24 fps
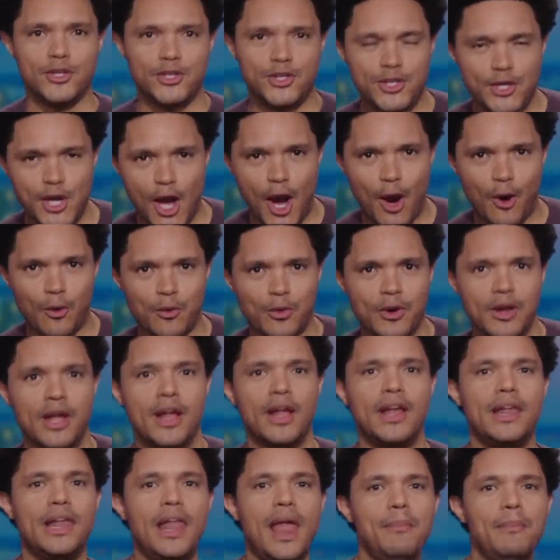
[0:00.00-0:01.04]
Yo,
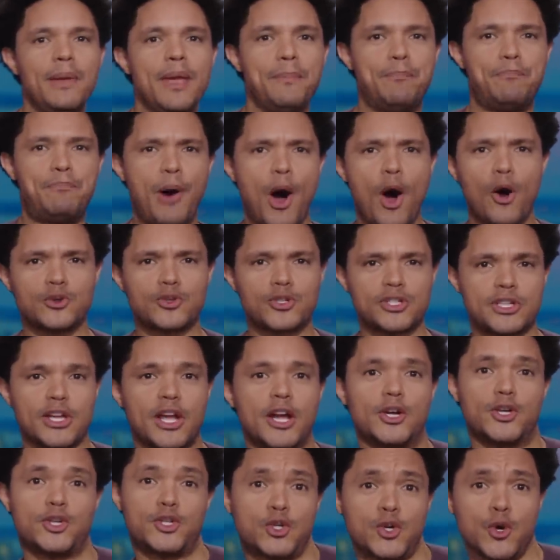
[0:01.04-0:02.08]
let me post
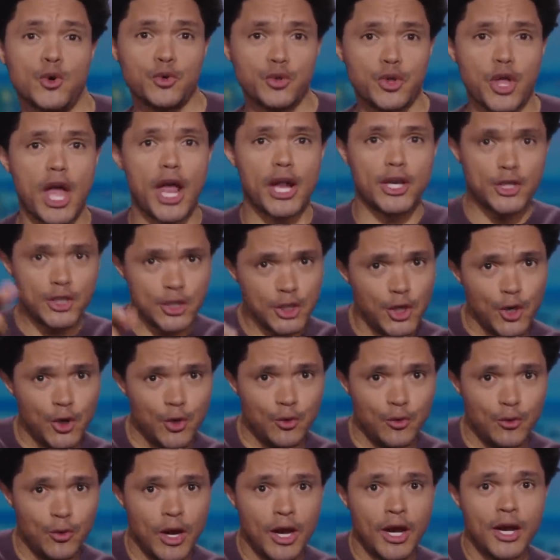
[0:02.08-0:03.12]
a truth at
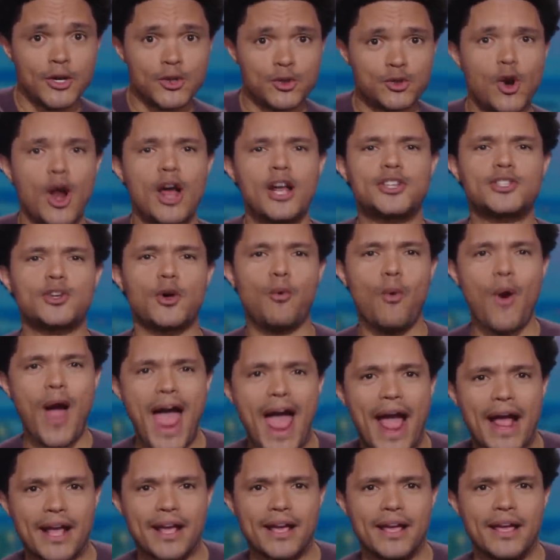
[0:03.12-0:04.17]
you. Drugs are
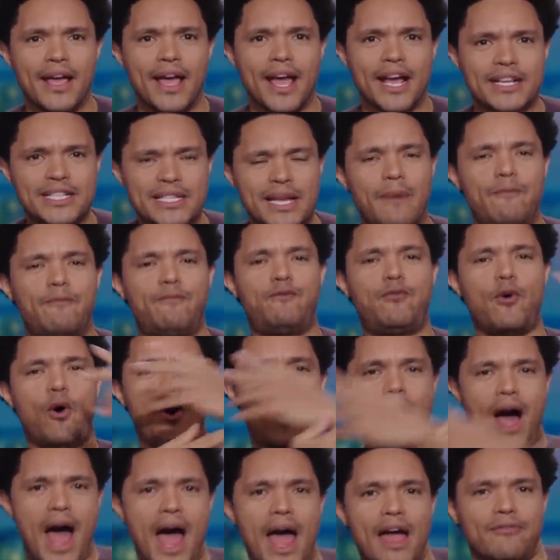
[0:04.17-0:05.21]
whack, except
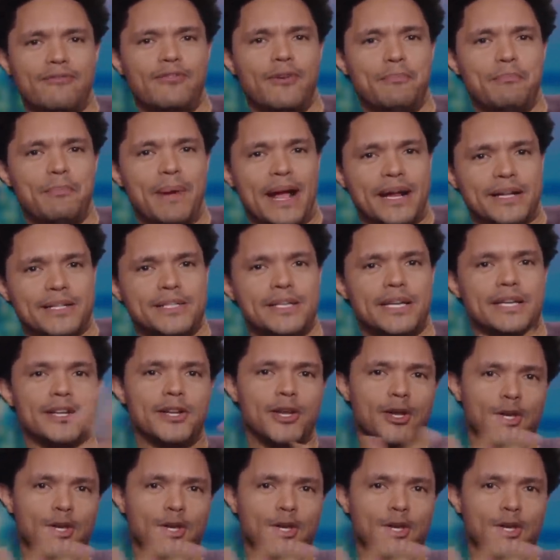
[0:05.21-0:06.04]
for ivermectin,